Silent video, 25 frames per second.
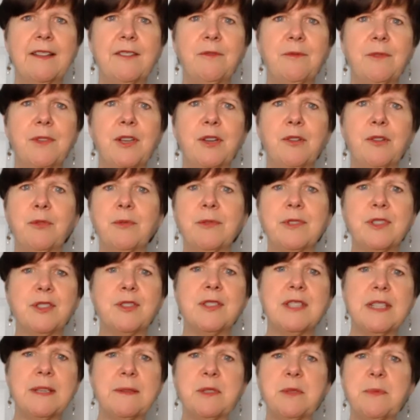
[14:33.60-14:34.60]
you know, you
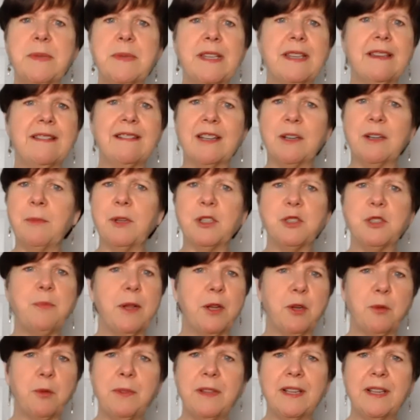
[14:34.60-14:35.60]
seem to be in a much
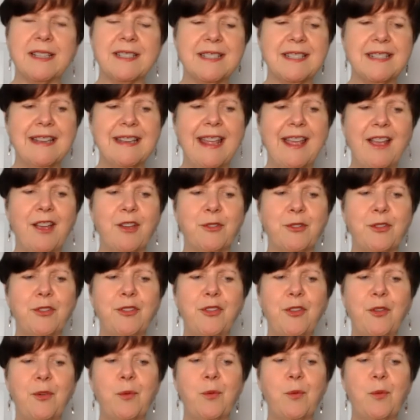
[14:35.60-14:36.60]
better place now.
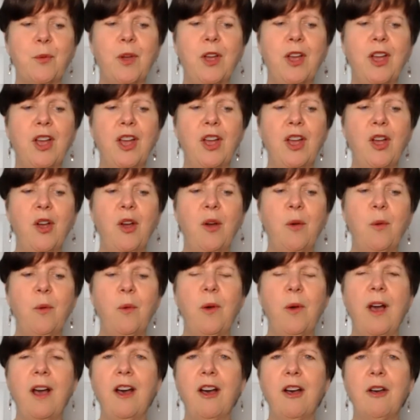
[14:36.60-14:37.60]
So
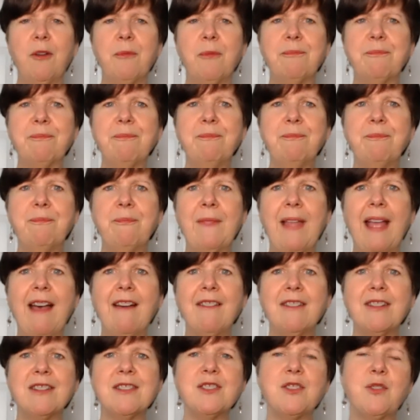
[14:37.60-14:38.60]
um,
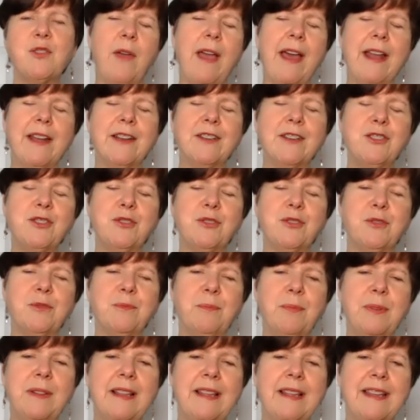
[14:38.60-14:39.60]
how does
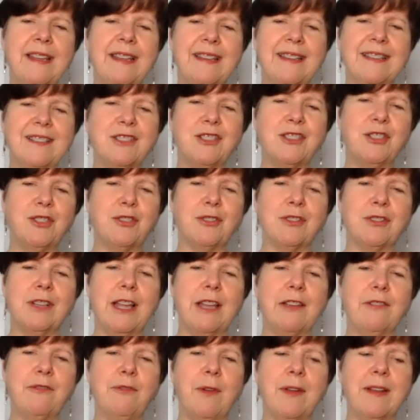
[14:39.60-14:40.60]
gratitude play into your
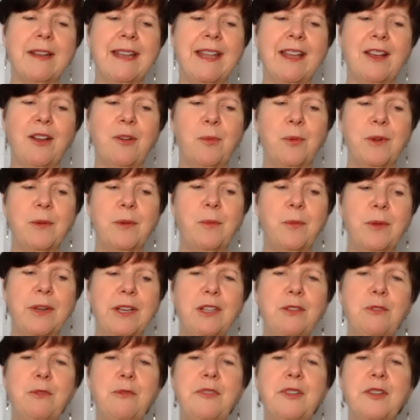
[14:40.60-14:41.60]
life right now? What, what do
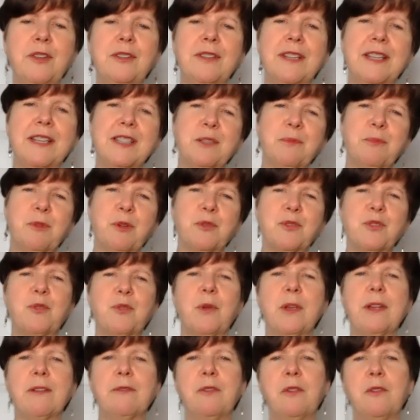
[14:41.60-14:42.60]
you feel like the most
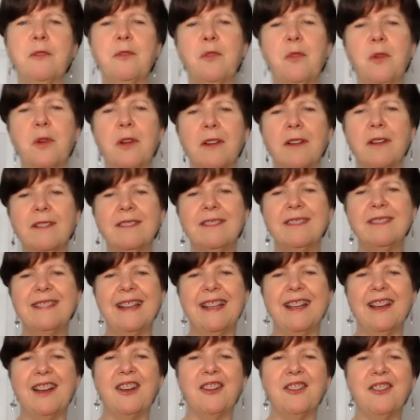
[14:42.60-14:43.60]
grateful for
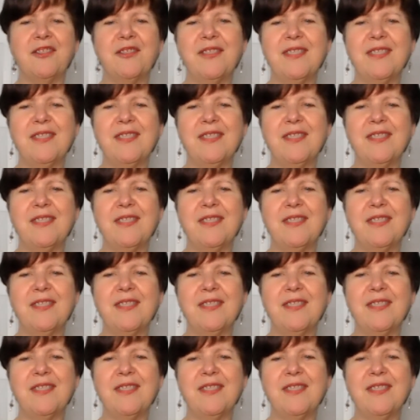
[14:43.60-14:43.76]
now?